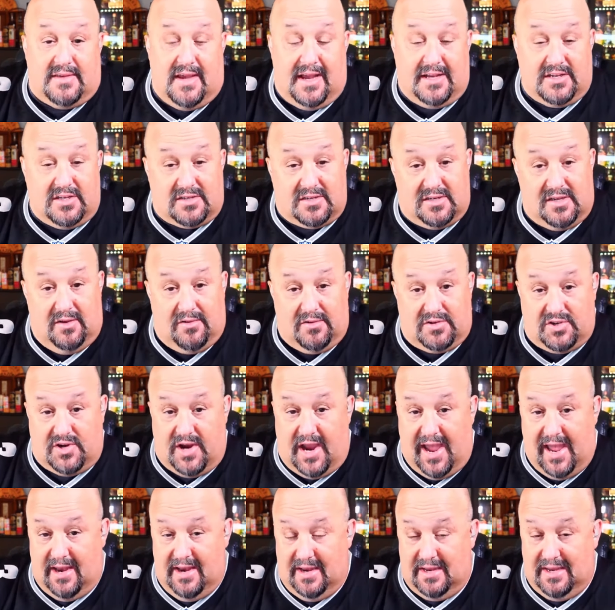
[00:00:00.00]
I just, you know,
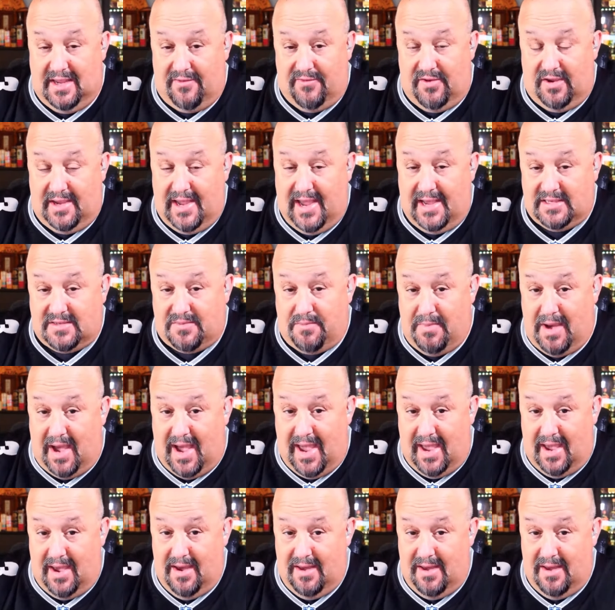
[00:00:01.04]
try it and give you guys my